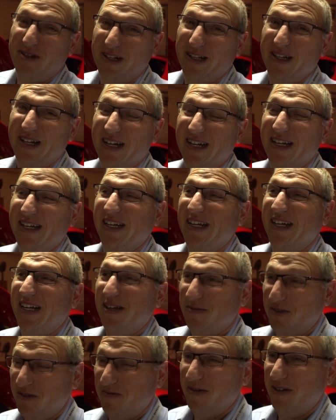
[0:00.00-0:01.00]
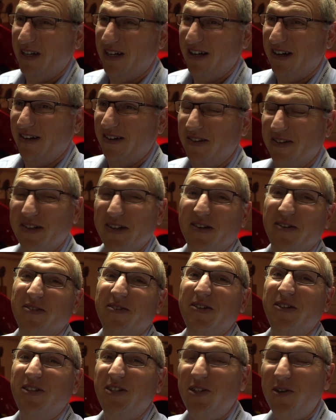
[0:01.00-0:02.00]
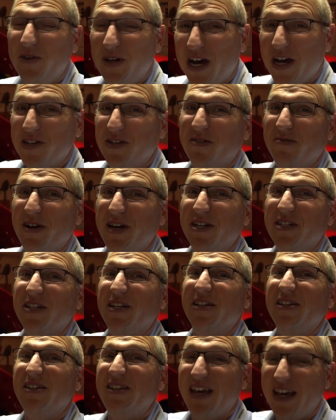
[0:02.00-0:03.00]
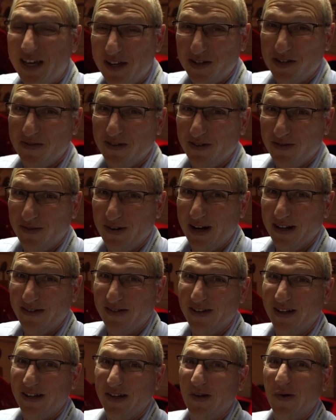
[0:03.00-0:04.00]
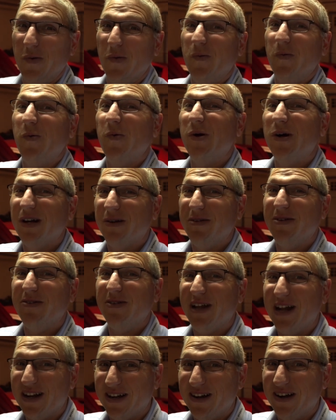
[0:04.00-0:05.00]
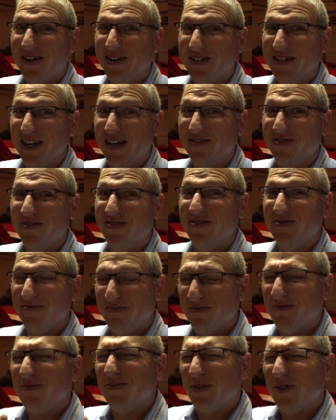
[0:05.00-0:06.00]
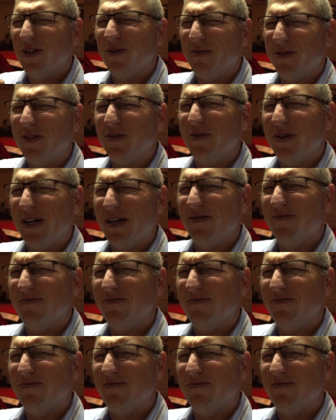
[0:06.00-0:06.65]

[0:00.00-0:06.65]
really late and I'm super tired. So you guys are amazing. Thank you so much for watching. We're gonna be doing a lot of car stuff. It's gonna be sweet.